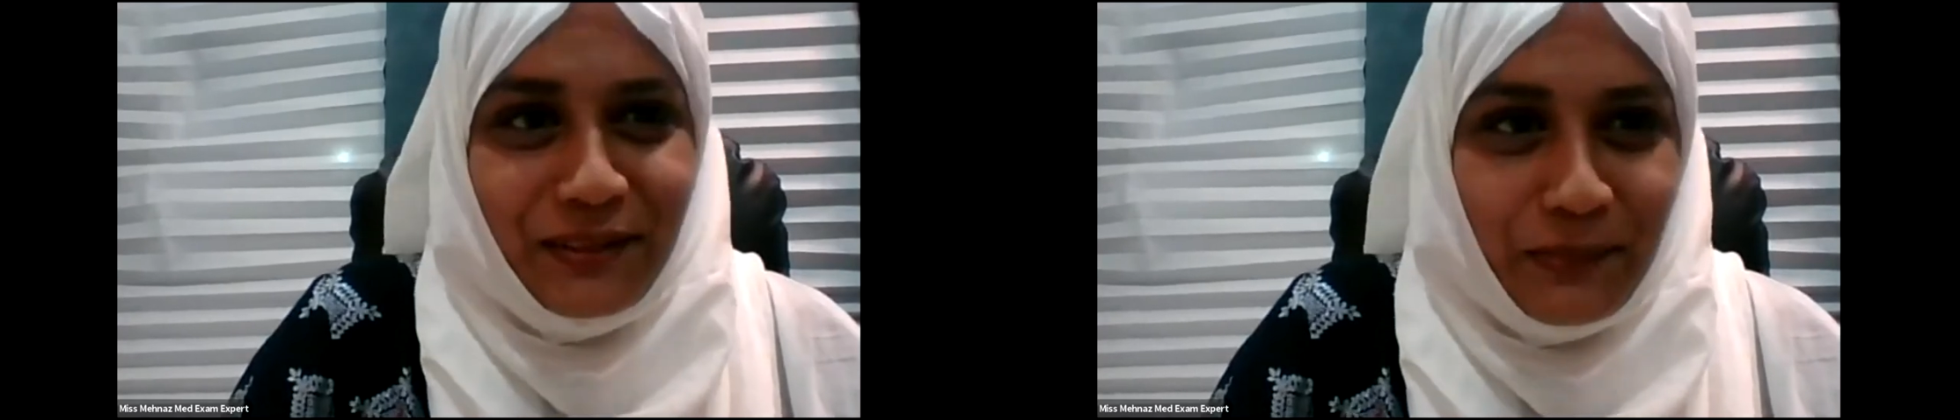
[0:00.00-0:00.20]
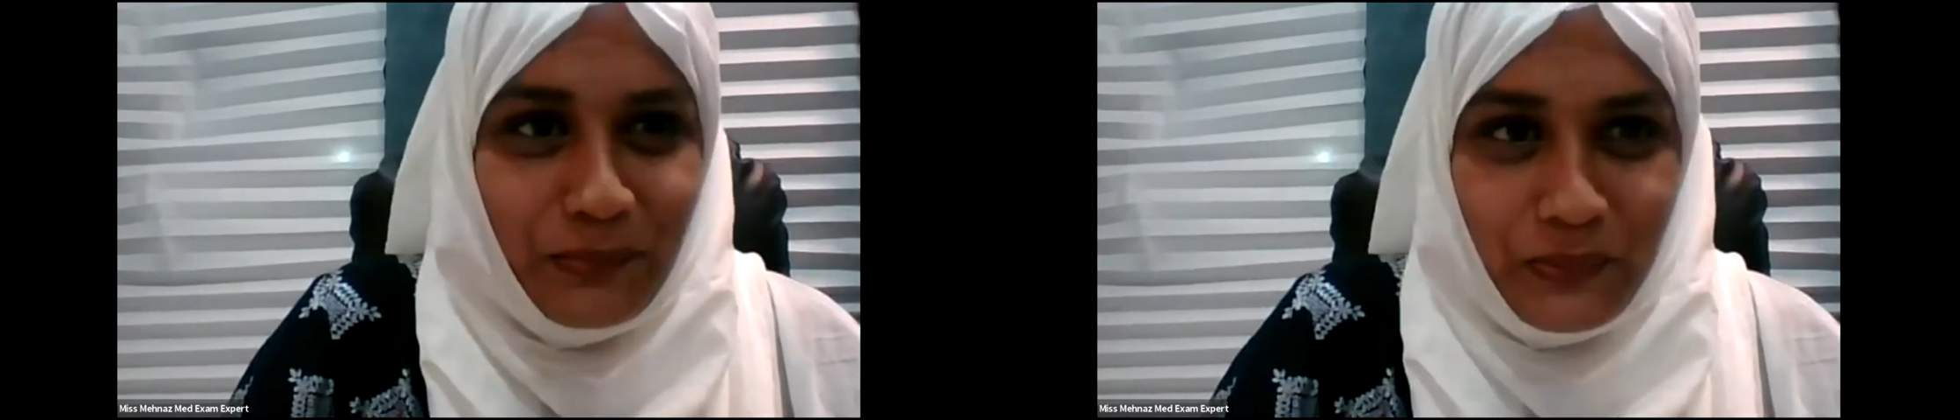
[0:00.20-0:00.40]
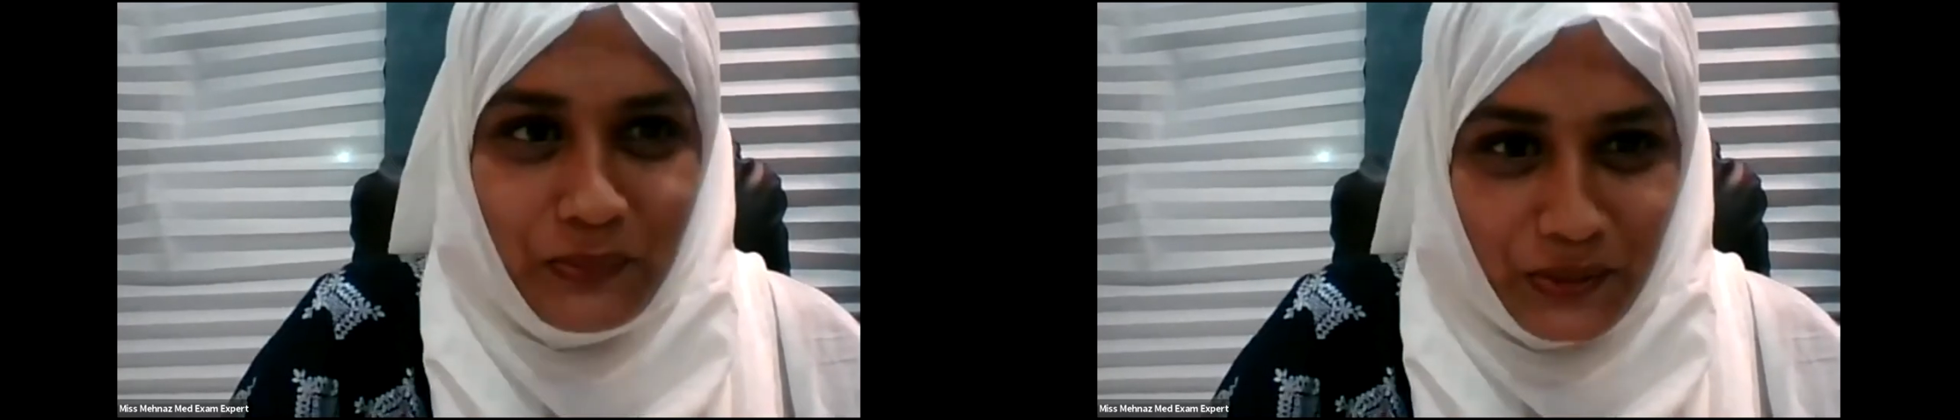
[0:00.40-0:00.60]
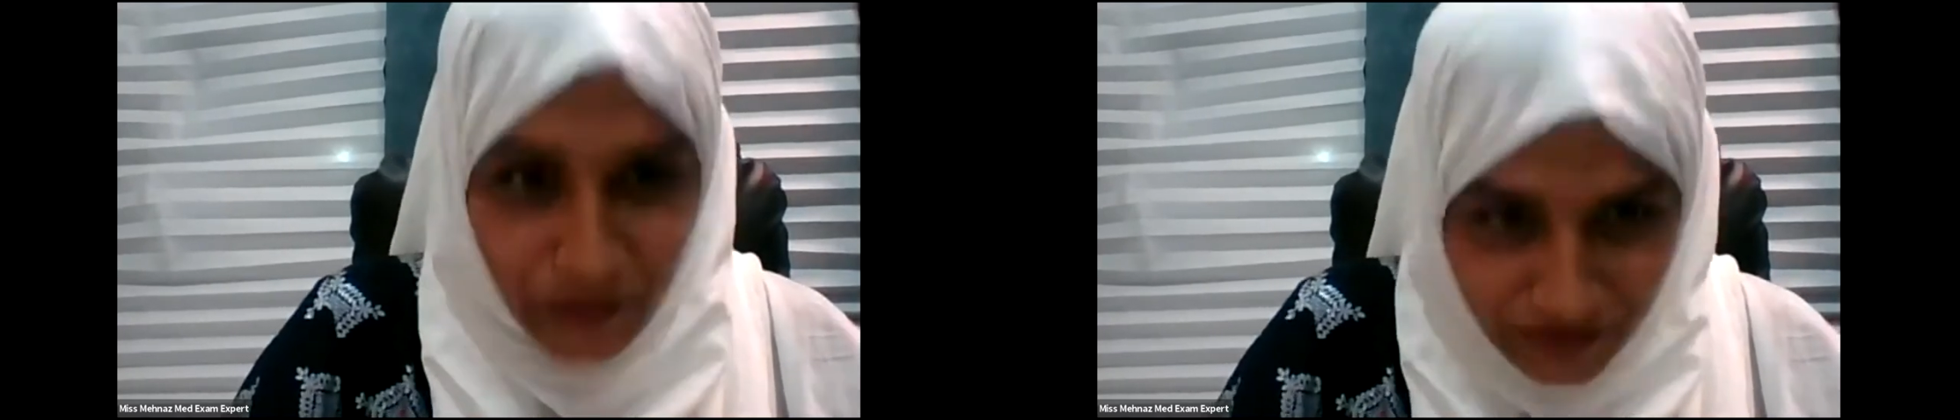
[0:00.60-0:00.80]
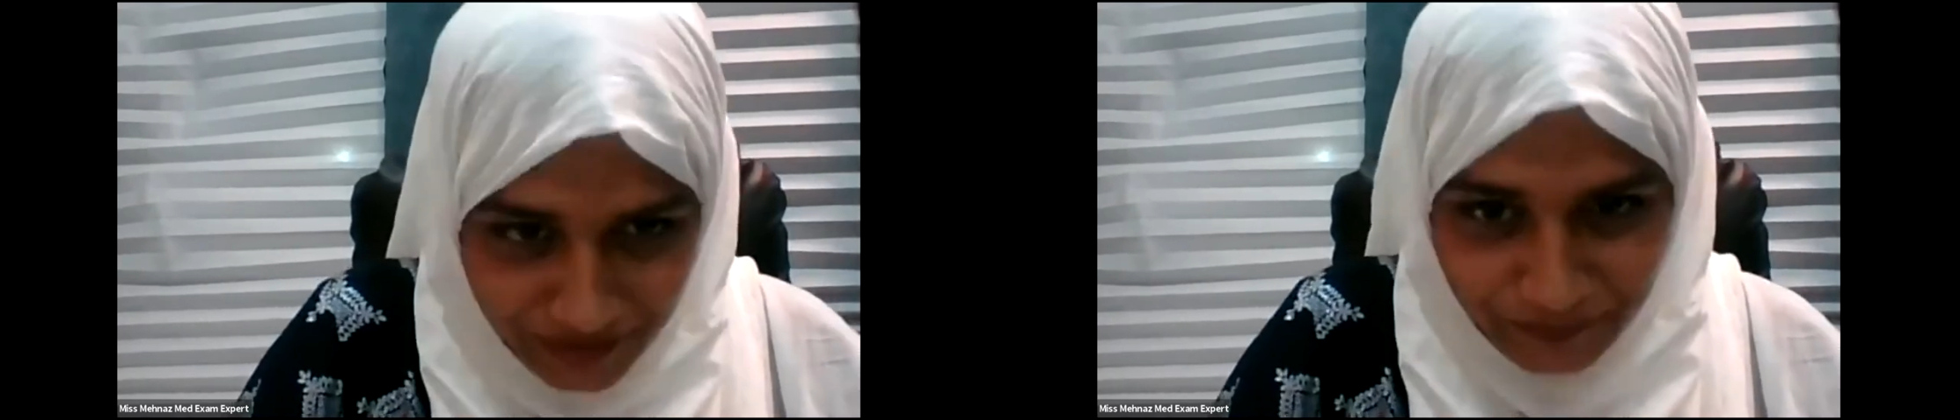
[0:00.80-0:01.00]
So moving
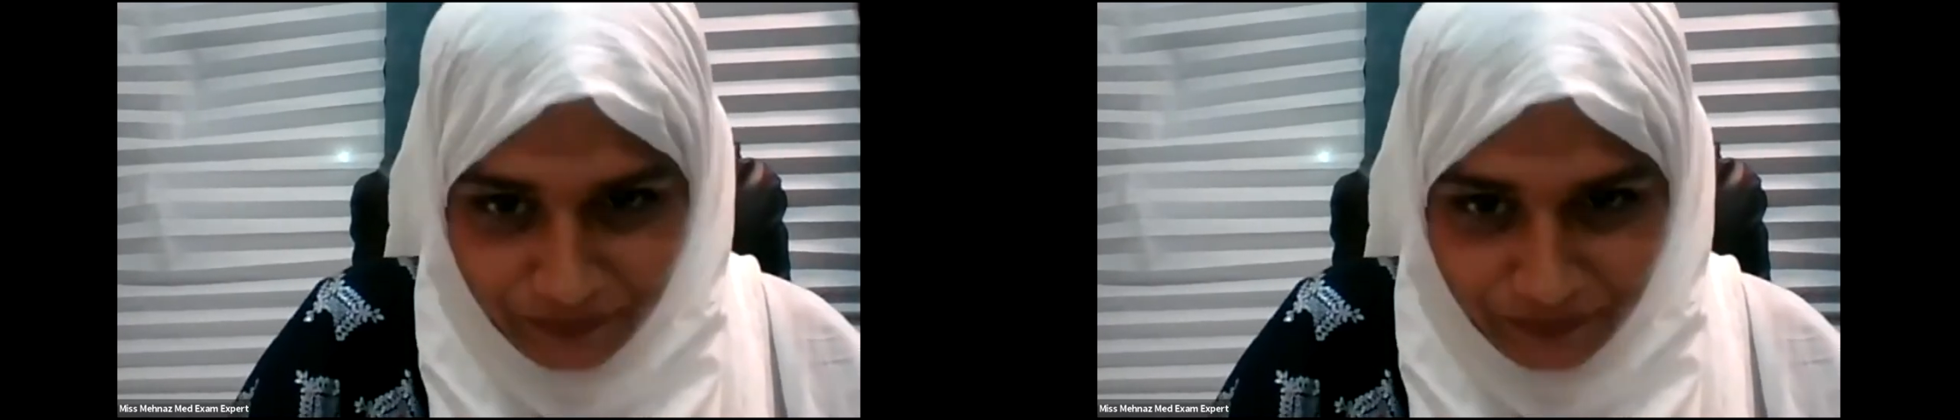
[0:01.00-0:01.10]
on.